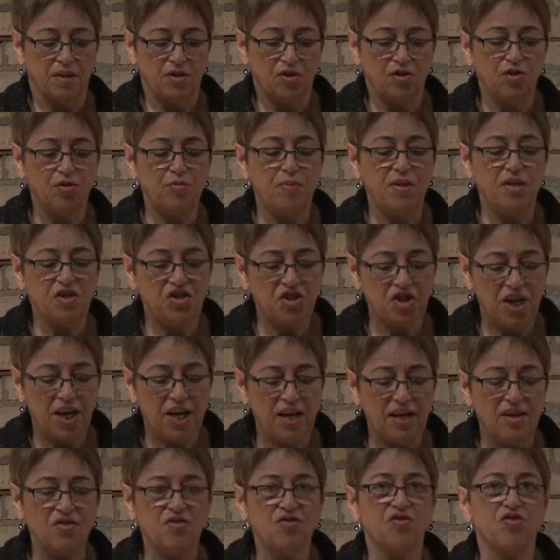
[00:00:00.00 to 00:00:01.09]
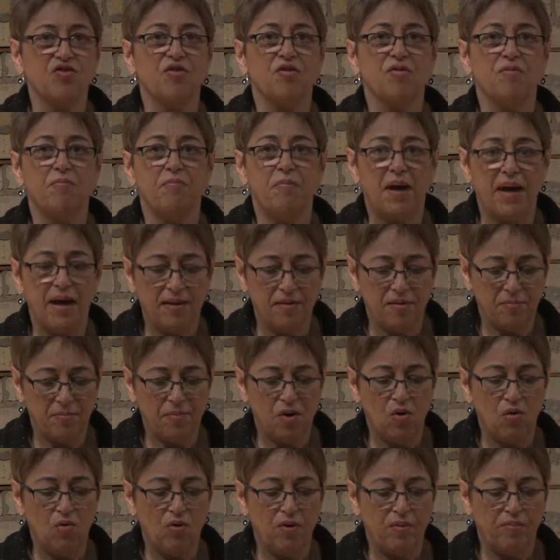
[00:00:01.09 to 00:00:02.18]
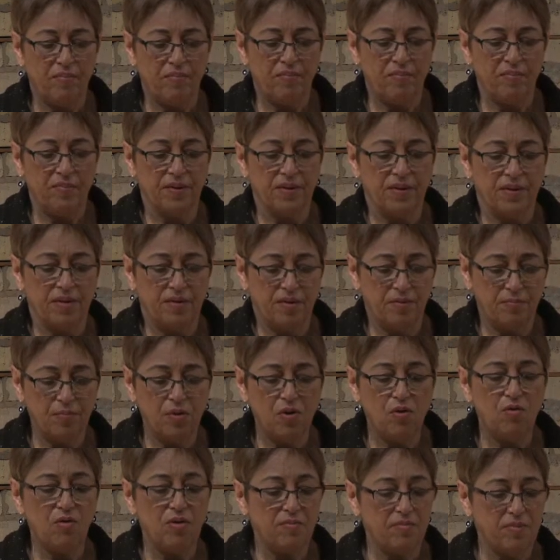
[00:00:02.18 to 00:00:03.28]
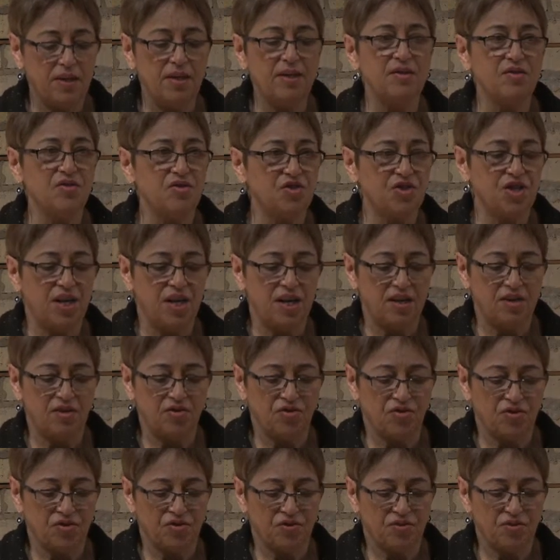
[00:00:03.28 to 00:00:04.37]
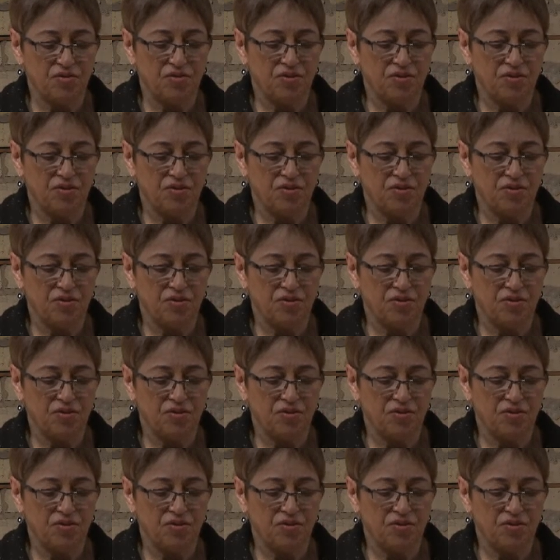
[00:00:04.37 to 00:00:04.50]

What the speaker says: to be changed by the poem. The poem is change.